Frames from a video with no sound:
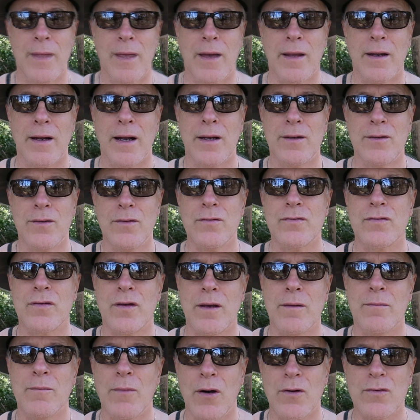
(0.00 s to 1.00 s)
and I do
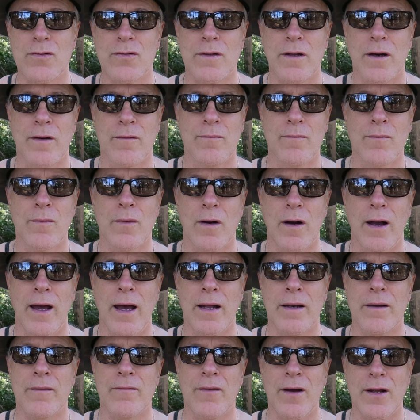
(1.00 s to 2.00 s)
see most of them
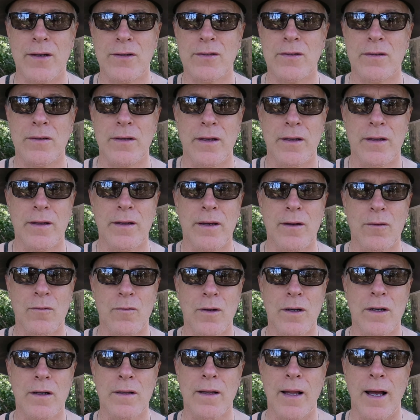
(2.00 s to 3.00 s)
and eventually it
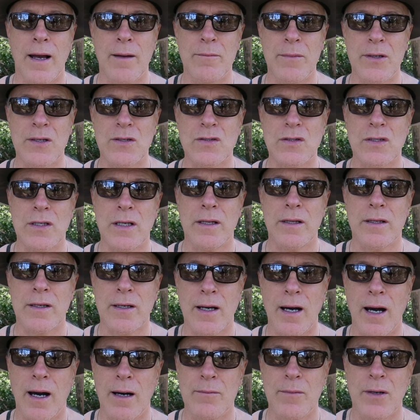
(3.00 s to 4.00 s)
will let me see the
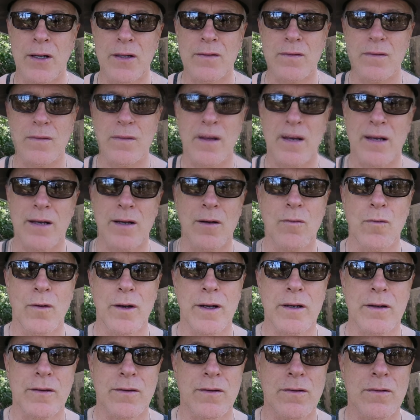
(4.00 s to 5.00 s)
comments like a
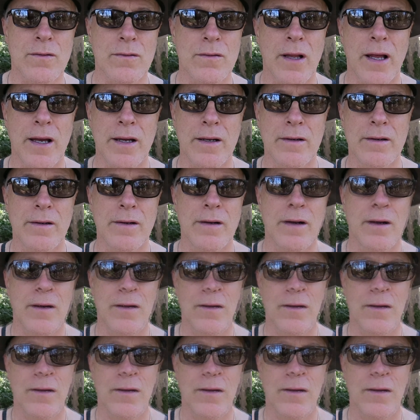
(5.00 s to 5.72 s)
week or two later.